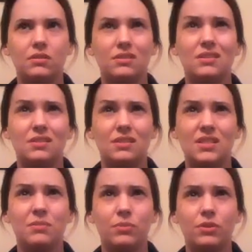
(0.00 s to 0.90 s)
to
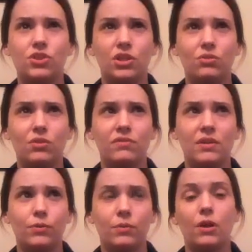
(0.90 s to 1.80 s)
December, January,
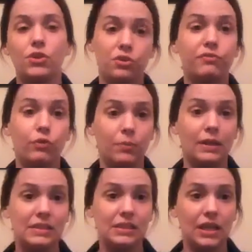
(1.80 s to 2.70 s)
February, March. So 4
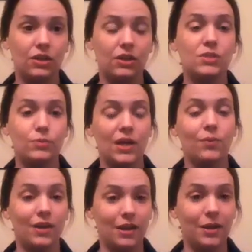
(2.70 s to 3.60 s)
months later is when I
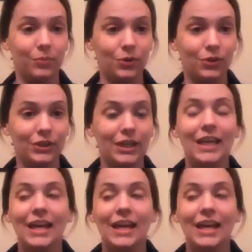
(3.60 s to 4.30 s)
went Emerald.